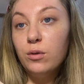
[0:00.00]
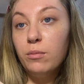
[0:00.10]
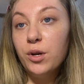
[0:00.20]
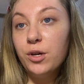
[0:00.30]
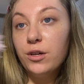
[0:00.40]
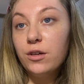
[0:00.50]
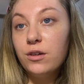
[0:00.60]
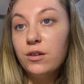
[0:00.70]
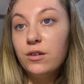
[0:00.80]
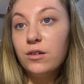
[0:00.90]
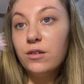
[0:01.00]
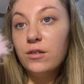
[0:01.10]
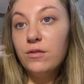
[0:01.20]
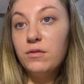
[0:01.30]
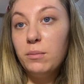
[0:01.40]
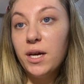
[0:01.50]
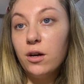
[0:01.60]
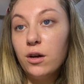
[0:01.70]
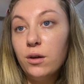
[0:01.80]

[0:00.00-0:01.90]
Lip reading: monarch flamingo.